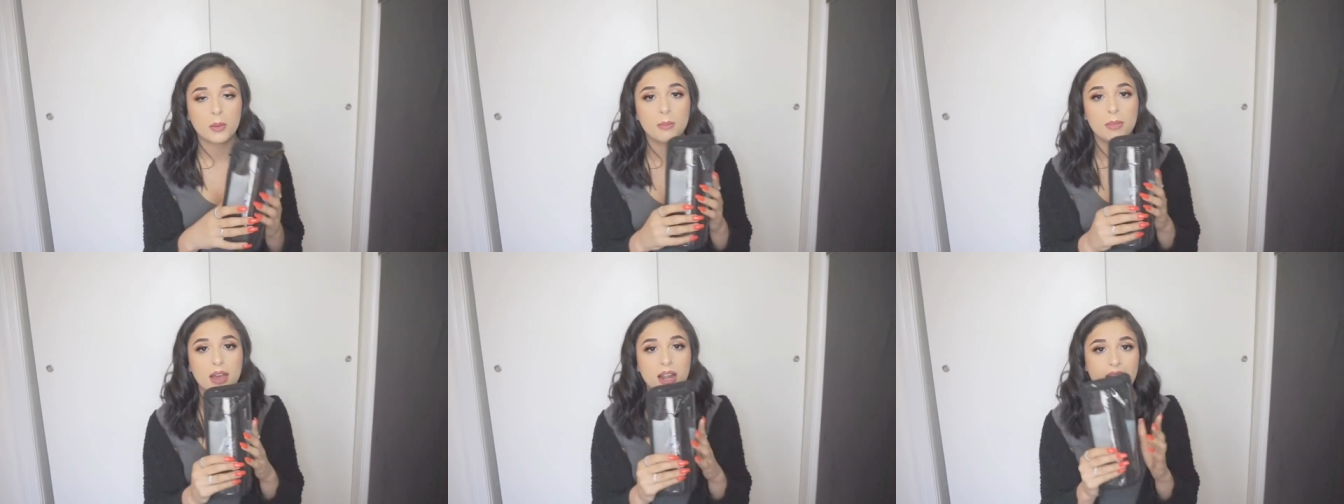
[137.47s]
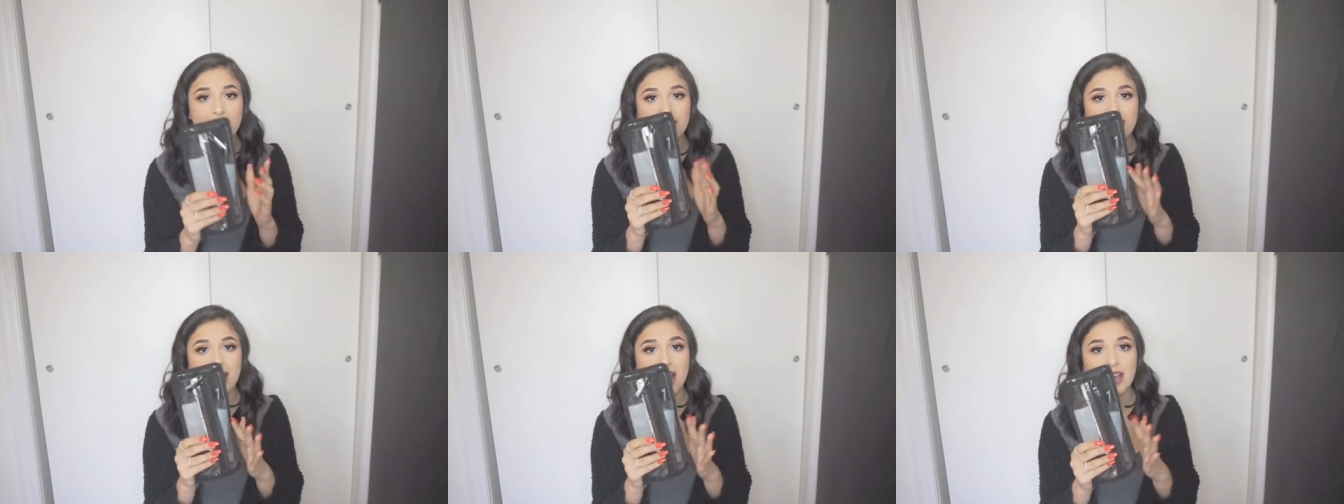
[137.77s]

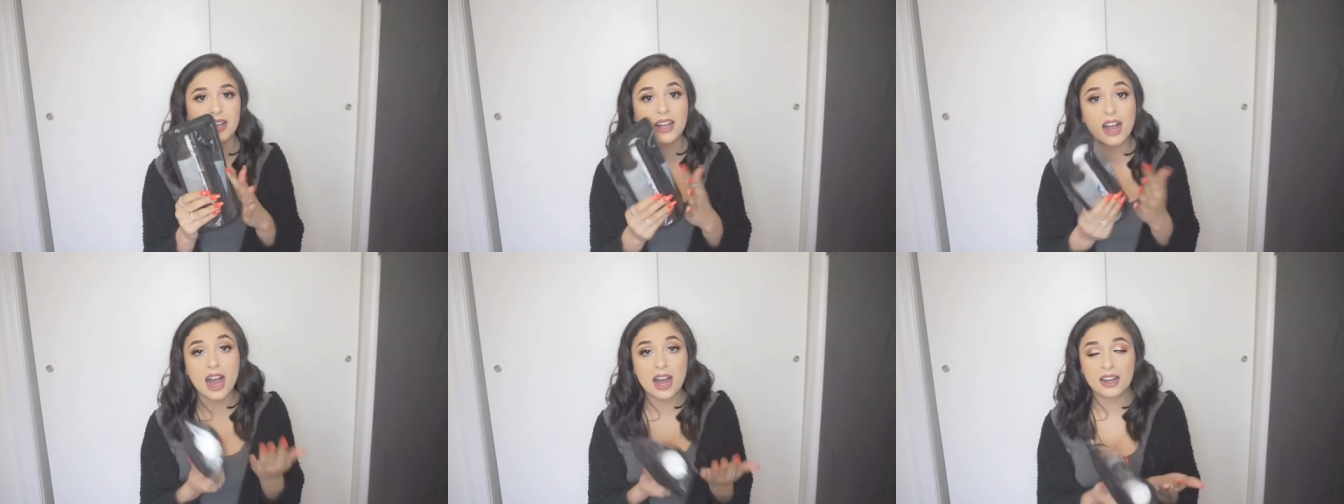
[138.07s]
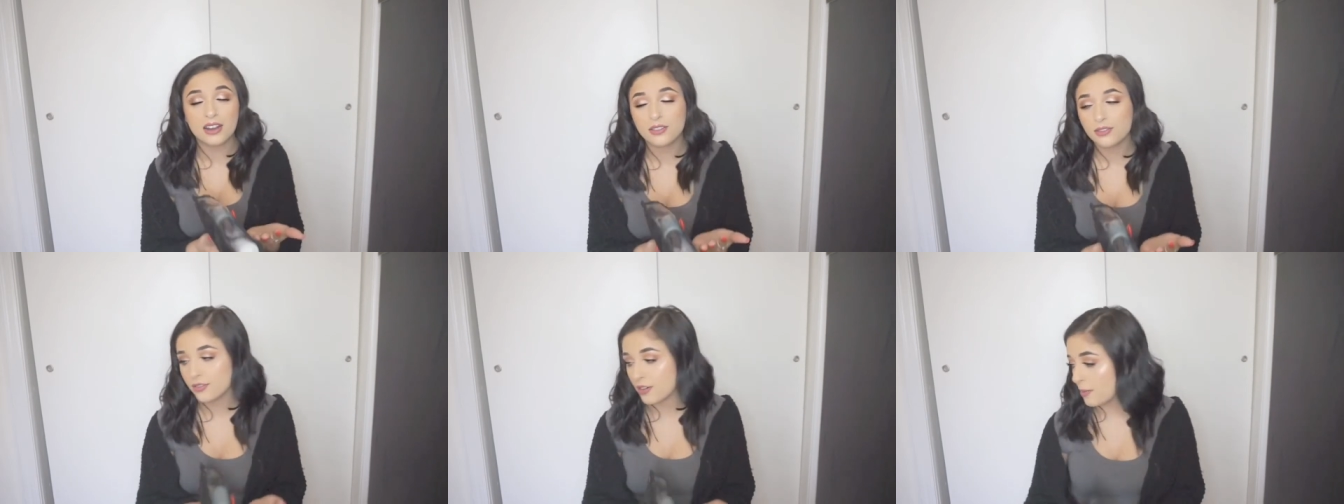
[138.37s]
but I
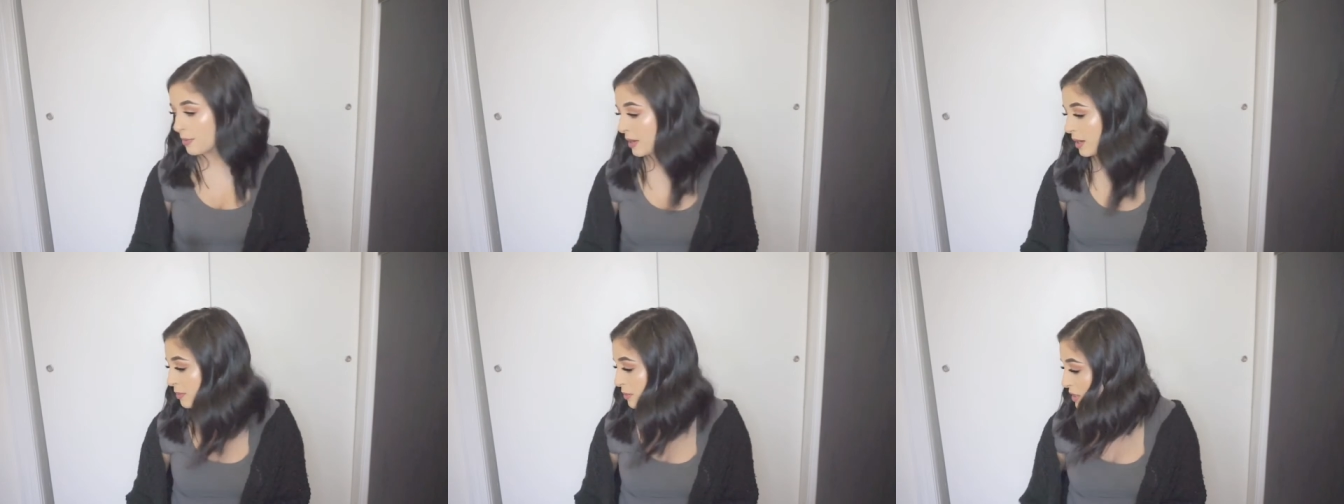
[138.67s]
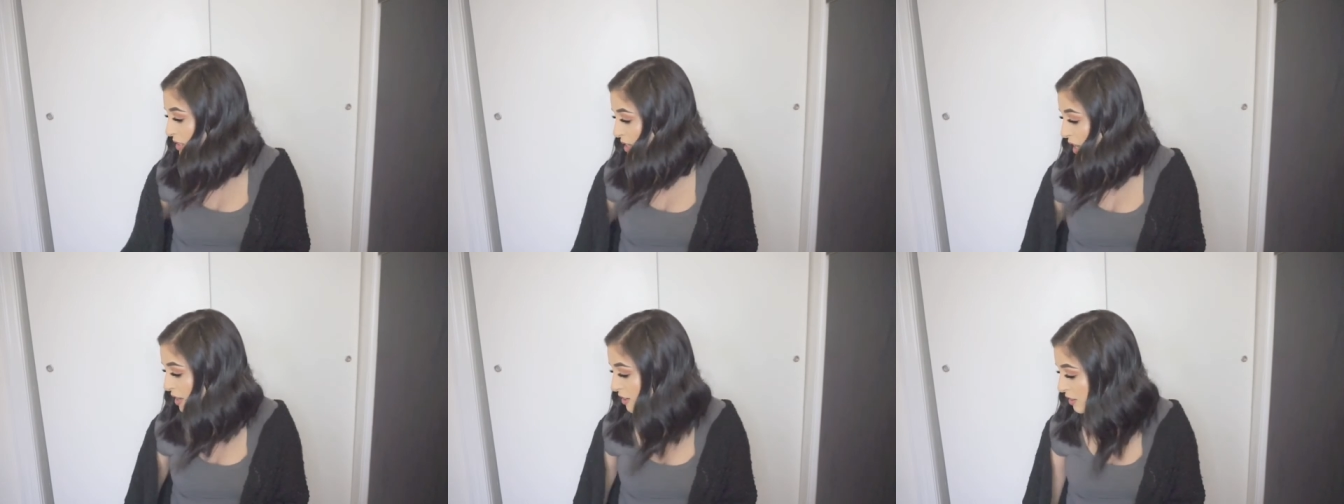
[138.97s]
got it from Makeup
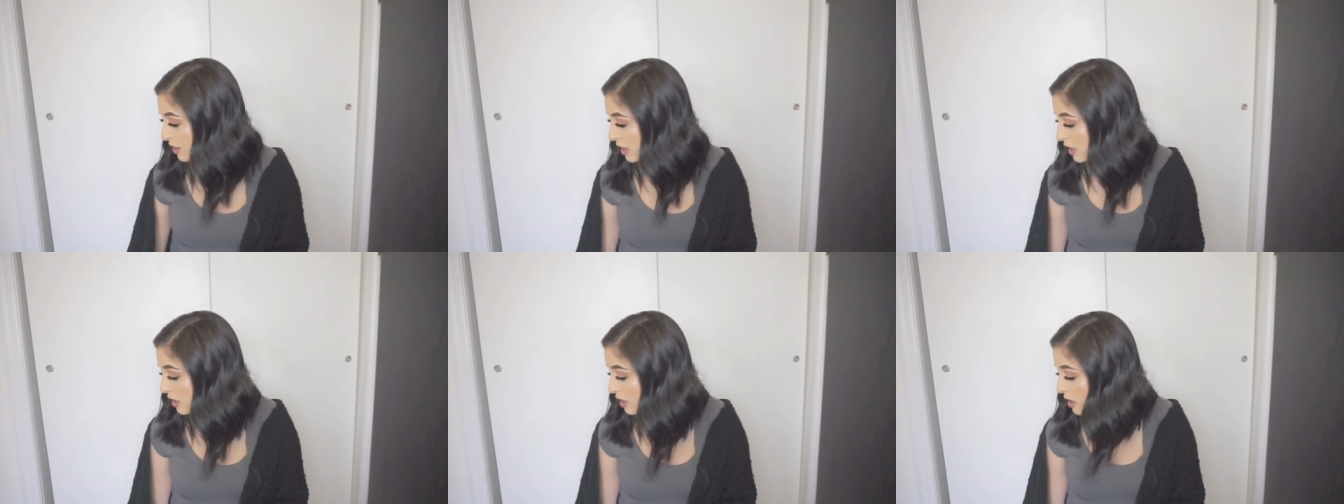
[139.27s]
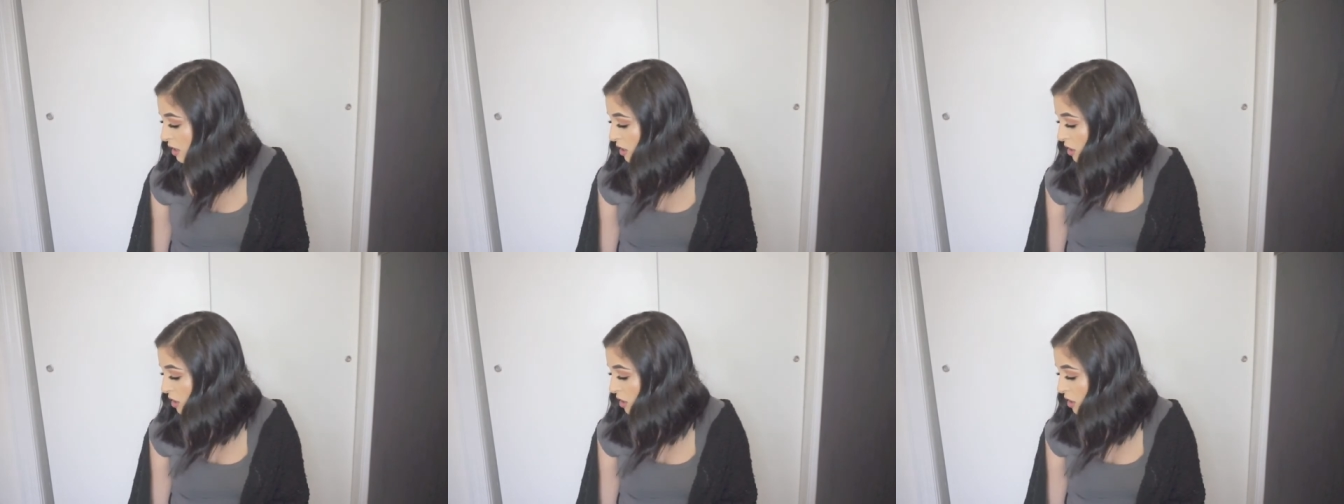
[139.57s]
Designery.